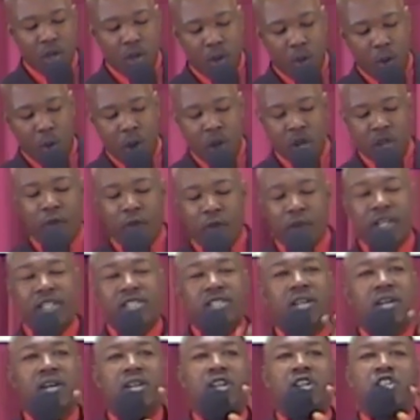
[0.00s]
only for
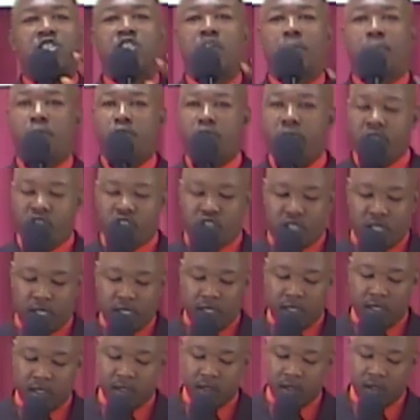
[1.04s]
eternal separation
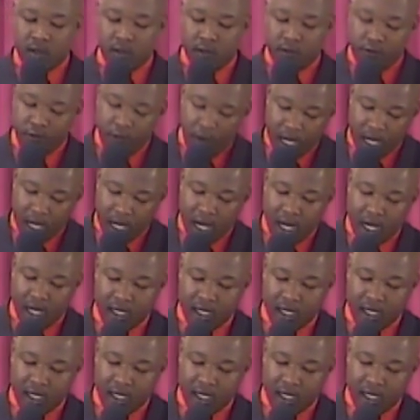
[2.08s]
from God.